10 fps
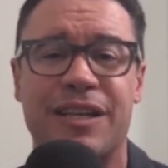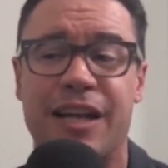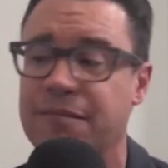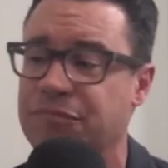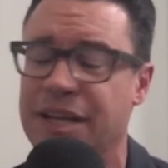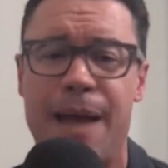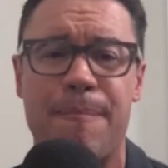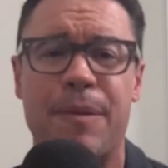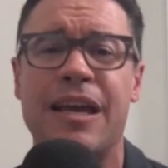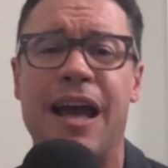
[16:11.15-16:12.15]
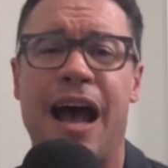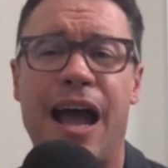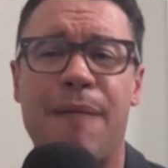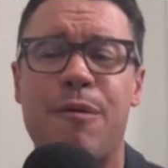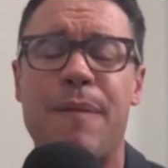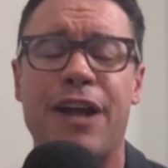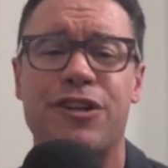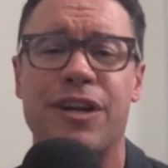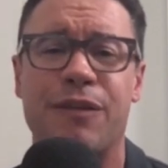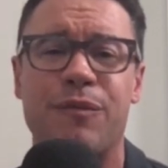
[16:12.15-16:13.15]
And I, yep, I'm
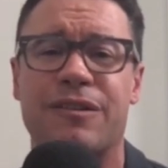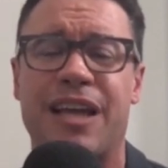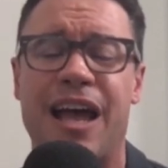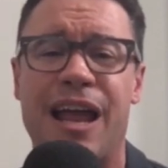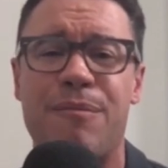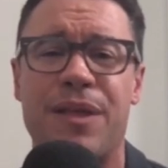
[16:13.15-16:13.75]
imagining in real time